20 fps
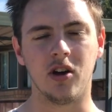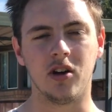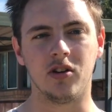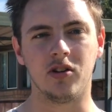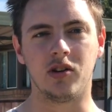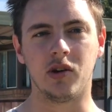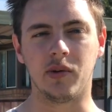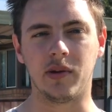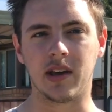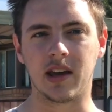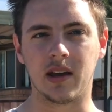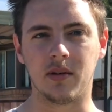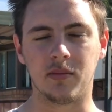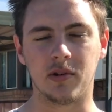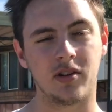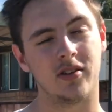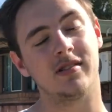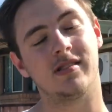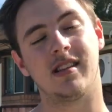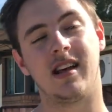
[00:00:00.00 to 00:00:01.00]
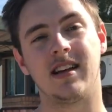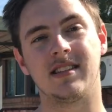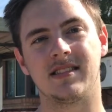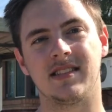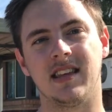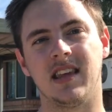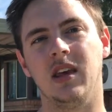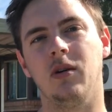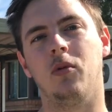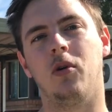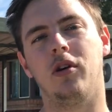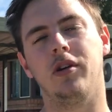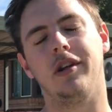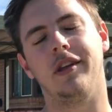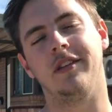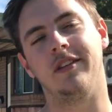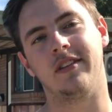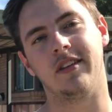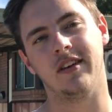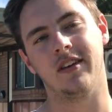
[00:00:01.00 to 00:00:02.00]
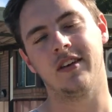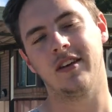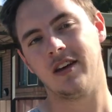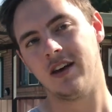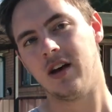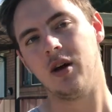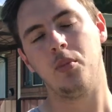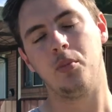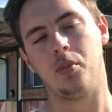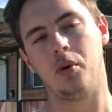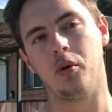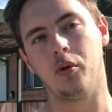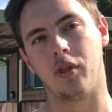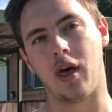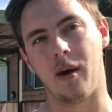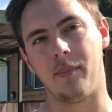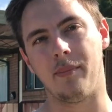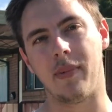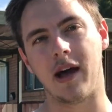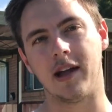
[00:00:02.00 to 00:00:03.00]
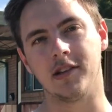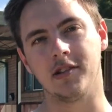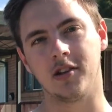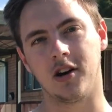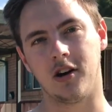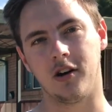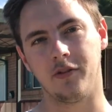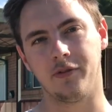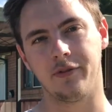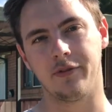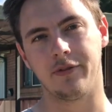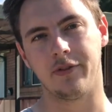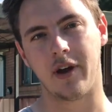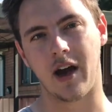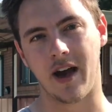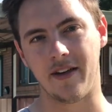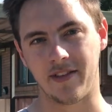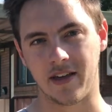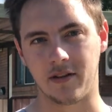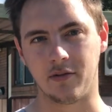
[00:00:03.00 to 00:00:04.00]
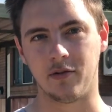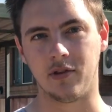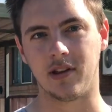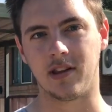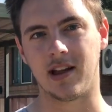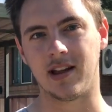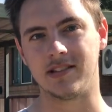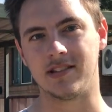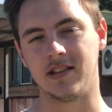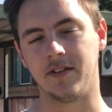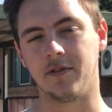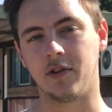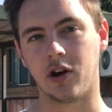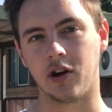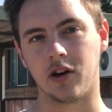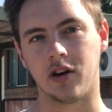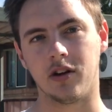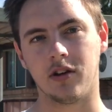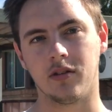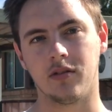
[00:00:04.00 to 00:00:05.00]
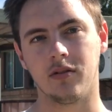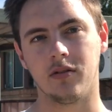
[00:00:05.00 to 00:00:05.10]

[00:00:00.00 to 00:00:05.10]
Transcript: doing it, because the last thing you want is to pull that badge off and then realize you've got to